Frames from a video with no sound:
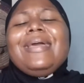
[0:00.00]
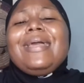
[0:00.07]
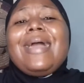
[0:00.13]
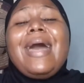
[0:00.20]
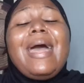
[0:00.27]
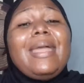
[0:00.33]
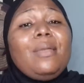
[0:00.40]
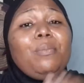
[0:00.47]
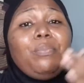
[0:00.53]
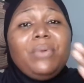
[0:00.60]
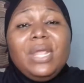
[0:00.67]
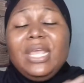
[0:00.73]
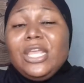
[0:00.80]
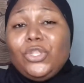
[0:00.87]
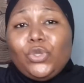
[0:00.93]
Guy,
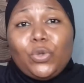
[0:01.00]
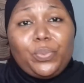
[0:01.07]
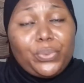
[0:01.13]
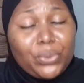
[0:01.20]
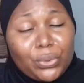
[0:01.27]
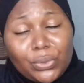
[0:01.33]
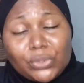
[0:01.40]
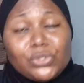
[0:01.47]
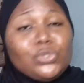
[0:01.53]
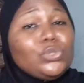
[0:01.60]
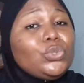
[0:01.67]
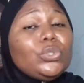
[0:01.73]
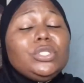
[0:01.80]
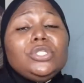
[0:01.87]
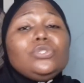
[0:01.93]
bring in your product. You
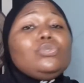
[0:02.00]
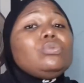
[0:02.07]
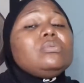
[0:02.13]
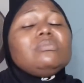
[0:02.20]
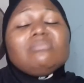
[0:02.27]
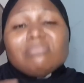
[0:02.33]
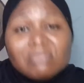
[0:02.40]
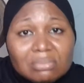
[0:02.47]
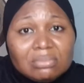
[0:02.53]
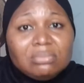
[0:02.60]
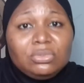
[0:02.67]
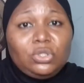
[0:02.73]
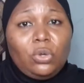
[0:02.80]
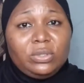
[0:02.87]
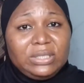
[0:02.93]
don't need to
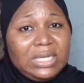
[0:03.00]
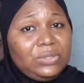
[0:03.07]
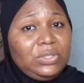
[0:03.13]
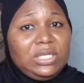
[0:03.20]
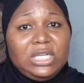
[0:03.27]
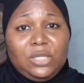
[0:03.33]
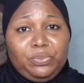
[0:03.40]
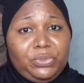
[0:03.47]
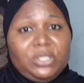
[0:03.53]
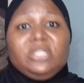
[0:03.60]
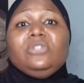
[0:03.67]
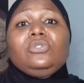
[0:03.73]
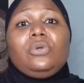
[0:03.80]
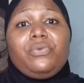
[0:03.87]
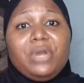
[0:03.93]
talk down on
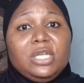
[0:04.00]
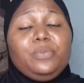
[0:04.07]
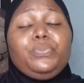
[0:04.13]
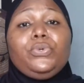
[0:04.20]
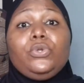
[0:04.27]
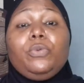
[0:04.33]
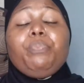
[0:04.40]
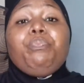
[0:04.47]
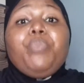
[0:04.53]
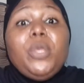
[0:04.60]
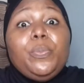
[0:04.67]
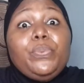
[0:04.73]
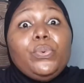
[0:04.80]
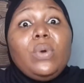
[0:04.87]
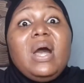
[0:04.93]
anybody's already product.
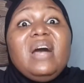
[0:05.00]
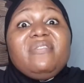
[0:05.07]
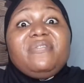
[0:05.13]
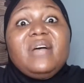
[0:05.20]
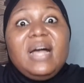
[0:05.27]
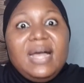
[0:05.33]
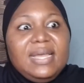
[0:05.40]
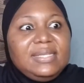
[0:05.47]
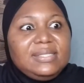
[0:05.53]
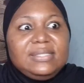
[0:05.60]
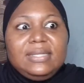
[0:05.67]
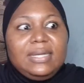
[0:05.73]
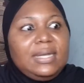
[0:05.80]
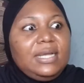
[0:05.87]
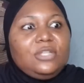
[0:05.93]
People have eyes,
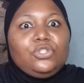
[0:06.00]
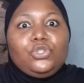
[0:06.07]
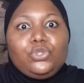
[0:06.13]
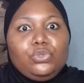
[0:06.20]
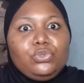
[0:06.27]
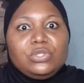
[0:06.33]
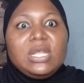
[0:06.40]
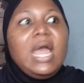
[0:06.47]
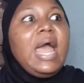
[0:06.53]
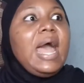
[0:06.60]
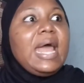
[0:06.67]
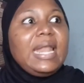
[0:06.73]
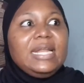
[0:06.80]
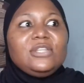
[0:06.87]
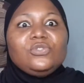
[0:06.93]
they can choose.
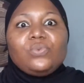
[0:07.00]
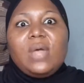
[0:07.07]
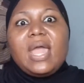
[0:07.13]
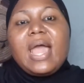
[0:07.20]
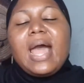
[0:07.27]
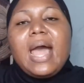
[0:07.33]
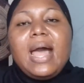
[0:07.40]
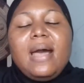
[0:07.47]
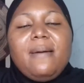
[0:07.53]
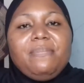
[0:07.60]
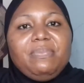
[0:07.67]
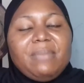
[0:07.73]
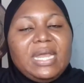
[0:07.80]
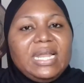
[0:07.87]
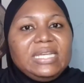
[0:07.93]
And that is why
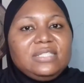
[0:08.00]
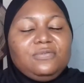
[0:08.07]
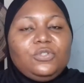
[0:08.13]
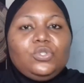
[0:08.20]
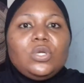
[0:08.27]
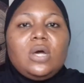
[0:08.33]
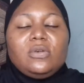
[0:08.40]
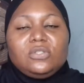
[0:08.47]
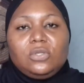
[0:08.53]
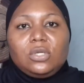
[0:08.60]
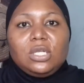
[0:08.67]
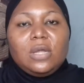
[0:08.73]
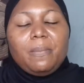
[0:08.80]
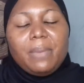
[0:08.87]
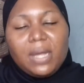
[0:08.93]
my last video I was
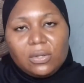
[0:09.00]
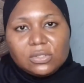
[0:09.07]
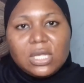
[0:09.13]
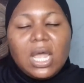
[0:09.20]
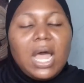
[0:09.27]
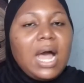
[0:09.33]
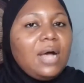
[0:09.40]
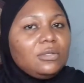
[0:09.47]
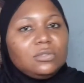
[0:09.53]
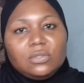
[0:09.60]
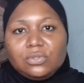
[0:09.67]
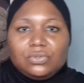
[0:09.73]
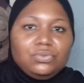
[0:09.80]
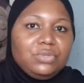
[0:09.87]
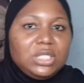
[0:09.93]
talking about how
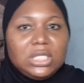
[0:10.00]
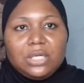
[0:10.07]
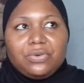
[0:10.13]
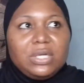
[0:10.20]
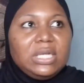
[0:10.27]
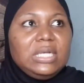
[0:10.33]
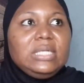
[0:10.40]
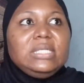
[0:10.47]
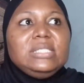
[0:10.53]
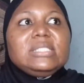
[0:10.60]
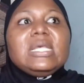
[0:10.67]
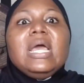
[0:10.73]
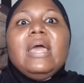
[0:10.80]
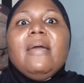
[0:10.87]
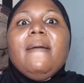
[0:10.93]
not to read ingredient list,
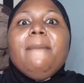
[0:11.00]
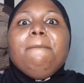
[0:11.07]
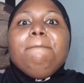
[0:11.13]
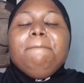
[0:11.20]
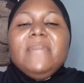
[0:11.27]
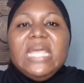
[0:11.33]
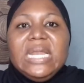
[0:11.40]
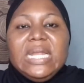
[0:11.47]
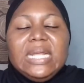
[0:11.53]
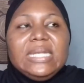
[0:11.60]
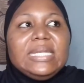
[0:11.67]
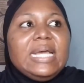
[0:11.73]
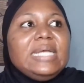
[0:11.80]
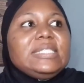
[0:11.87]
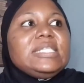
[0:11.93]
meaning
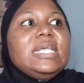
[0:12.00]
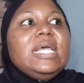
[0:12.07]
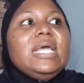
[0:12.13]
that